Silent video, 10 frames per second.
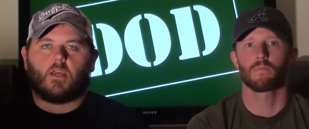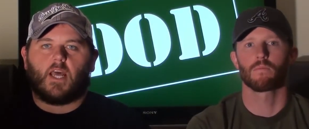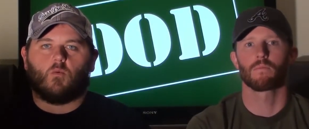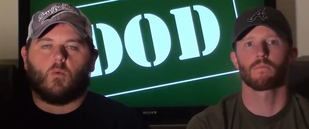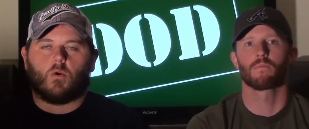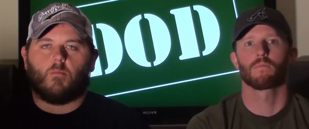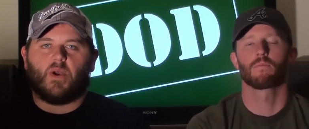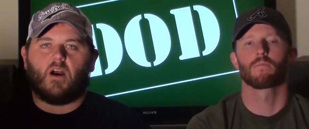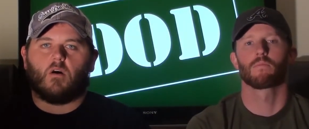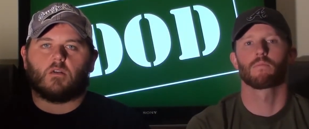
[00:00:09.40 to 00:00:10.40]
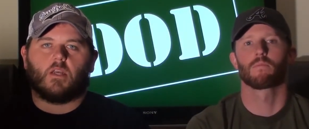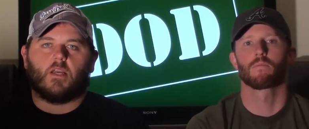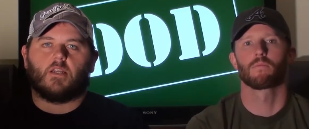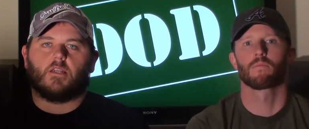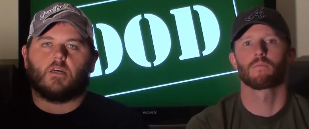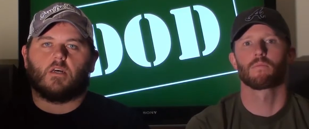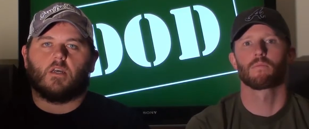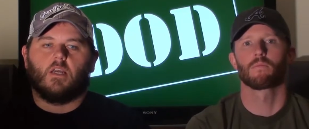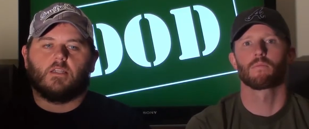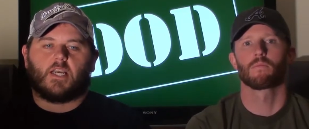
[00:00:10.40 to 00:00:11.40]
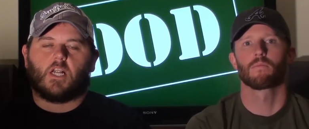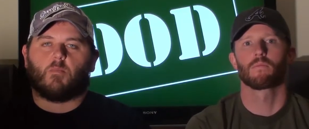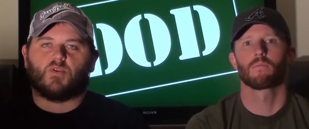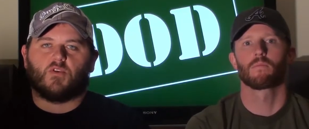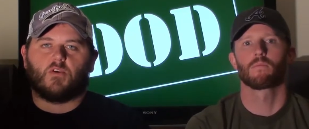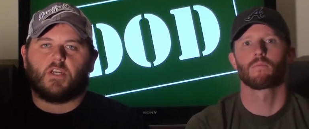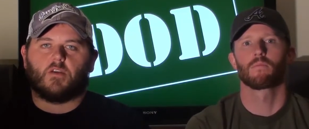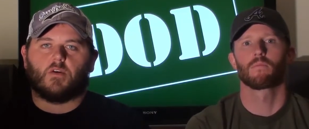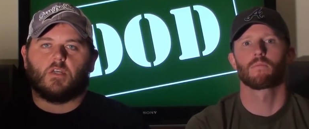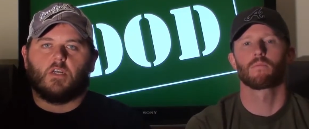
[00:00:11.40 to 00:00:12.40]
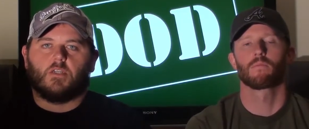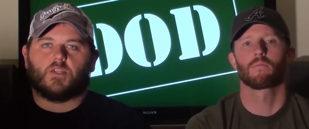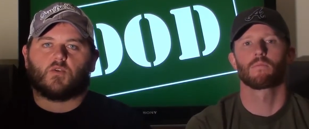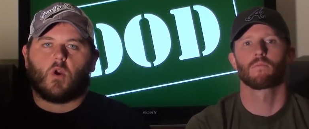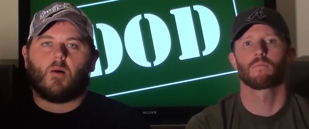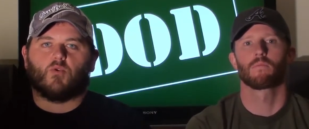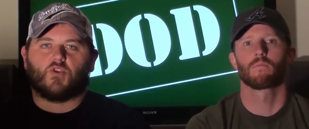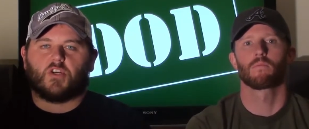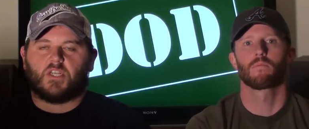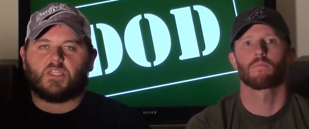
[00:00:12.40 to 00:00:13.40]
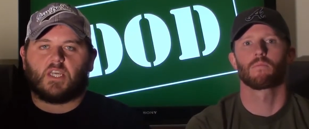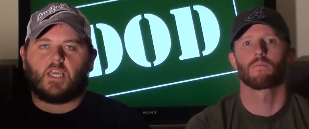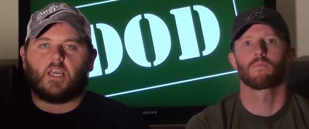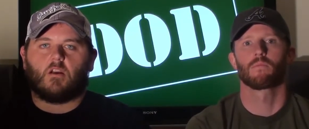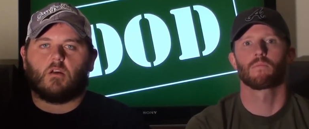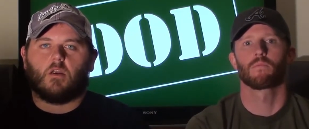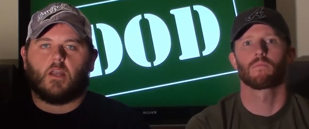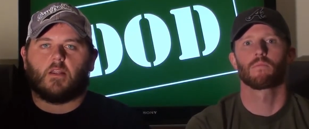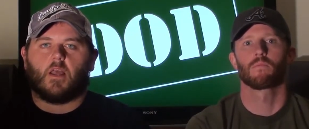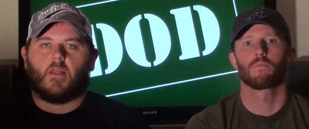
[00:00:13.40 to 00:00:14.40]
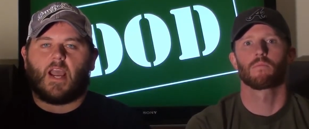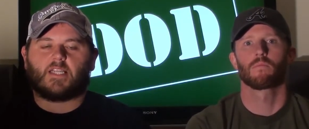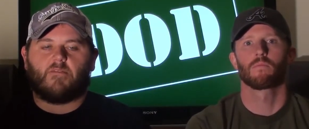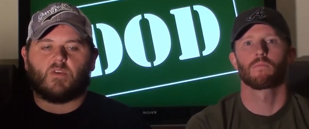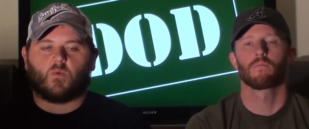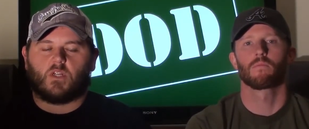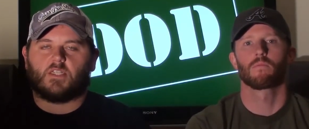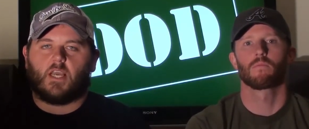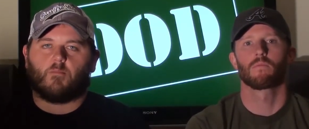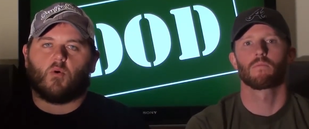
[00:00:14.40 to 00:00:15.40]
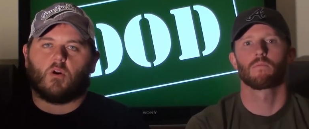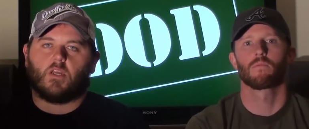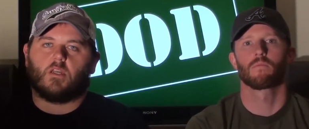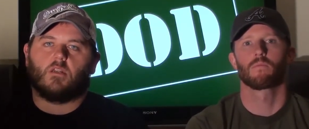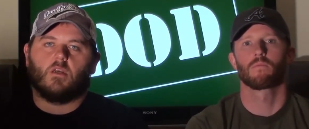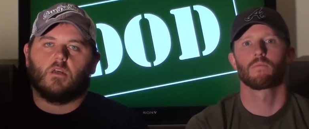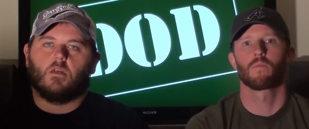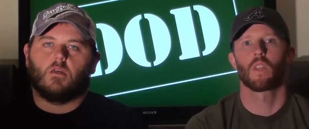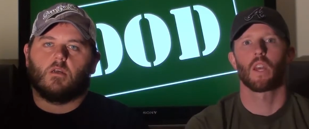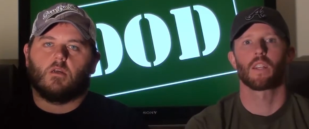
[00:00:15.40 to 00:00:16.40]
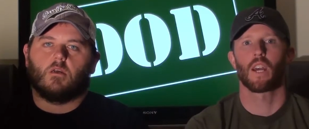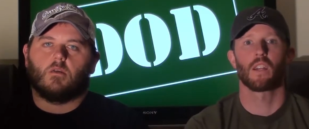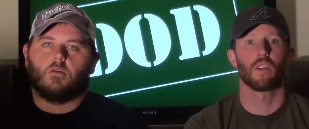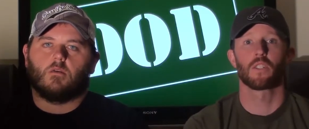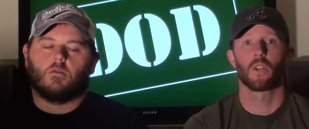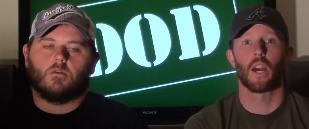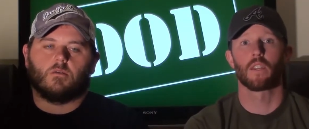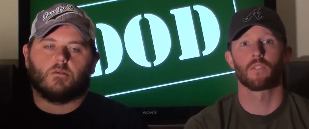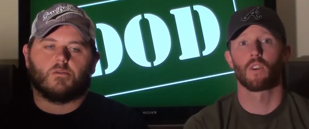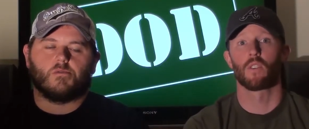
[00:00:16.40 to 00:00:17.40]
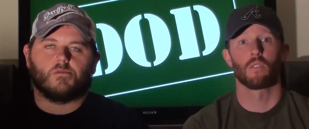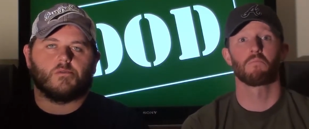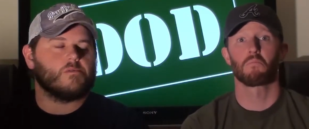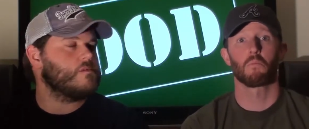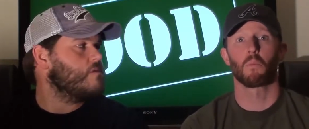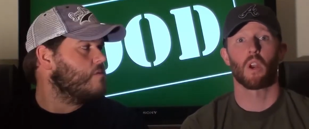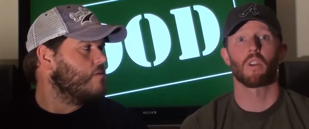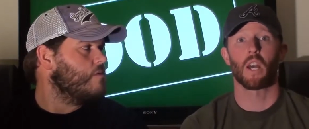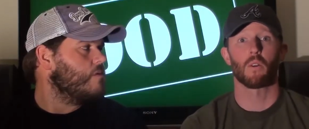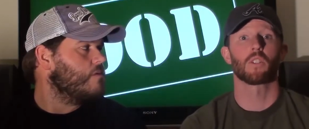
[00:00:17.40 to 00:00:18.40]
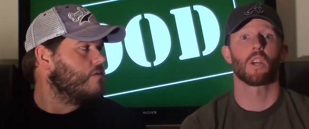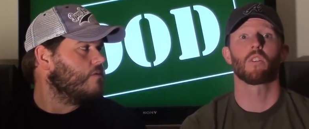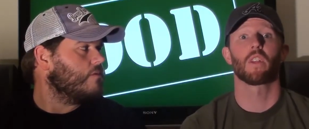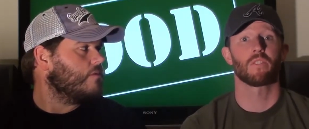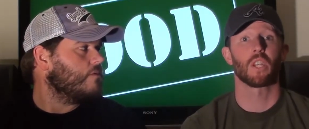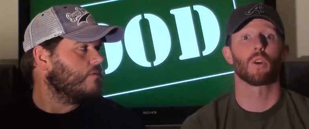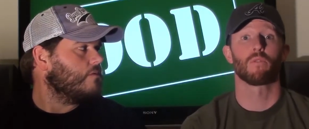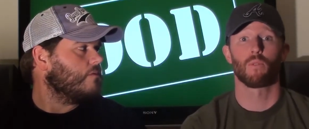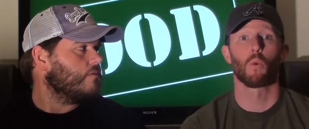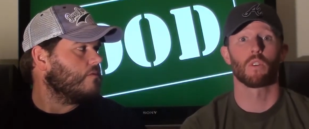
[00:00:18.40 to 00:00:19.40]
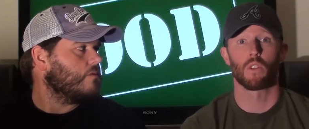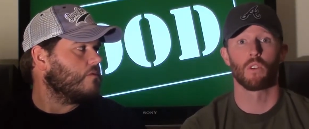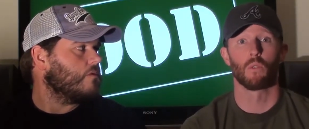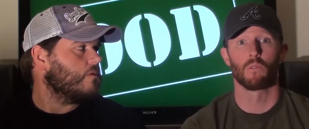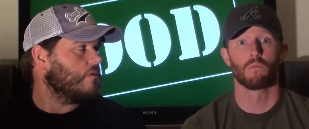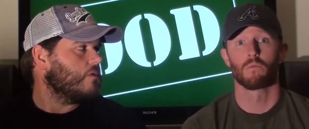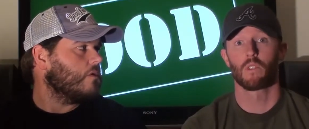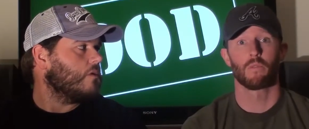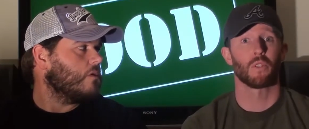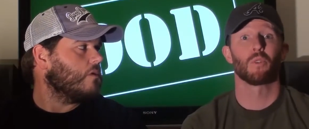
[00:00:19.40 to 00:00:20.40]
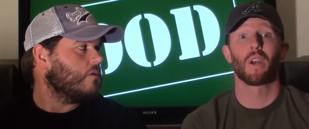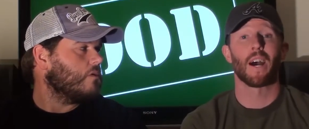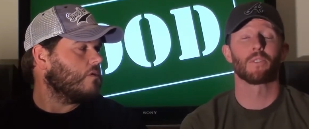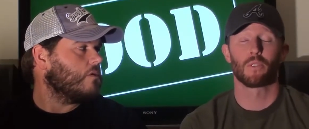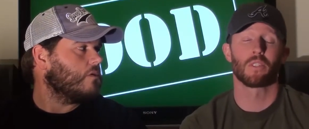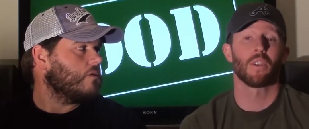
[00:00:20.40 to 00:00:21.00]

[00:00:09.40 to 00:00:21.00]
Speaker 1: and kind of what we're about and uh, take an opportunity to describe what you're going to see here and the activities we're going
Speaker 2: to take part in. And kind of let you guys know that we are now a channel that's here for you, for you guys who just